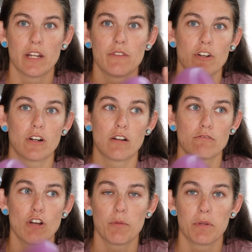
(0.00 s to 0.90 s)
And if you're on
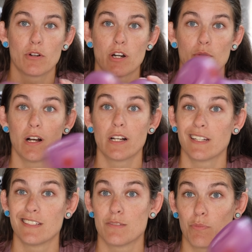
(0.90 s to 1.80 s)
carpet or on a rug,
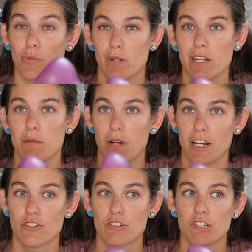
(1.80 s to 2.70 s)
it's pretty
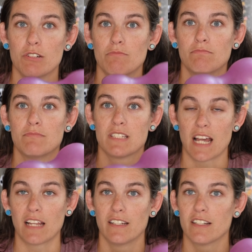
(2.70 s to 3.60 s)
much
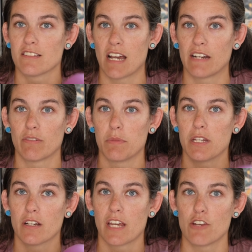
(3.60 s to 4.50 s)
silent aside from the
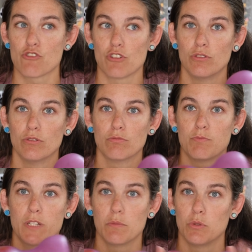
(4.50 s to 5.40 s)
occasional
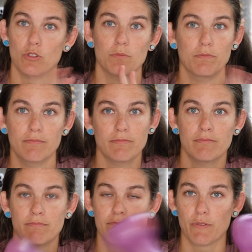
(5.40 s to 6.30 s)
kibble
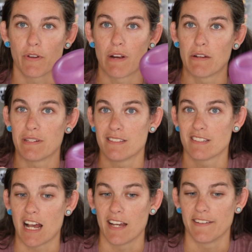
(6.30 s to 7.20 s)
moving around
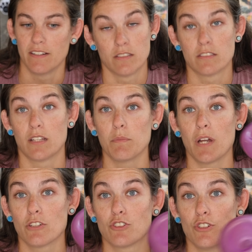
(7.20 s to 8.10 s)
inside. Some
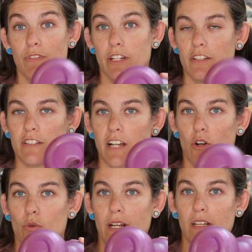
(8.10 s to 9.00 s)
dogs do figure these
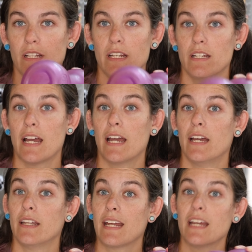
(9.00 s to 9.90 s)
out quickly,
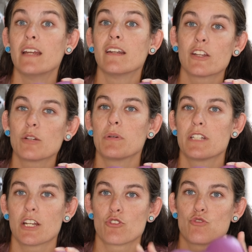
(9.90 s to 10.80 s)
and another
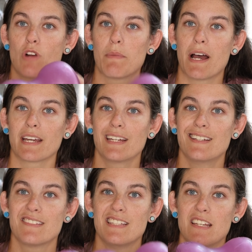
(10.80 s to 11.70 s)
potential drawback
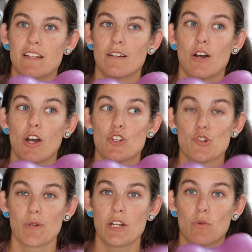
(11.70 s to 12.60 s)
is the
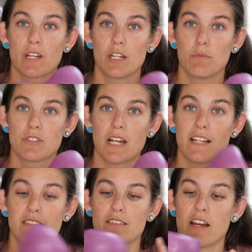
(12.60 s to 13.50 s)
treat or kibble
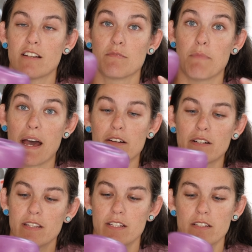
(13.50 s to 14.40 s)
size does matter
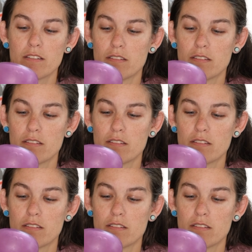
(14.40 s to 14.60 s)
in this.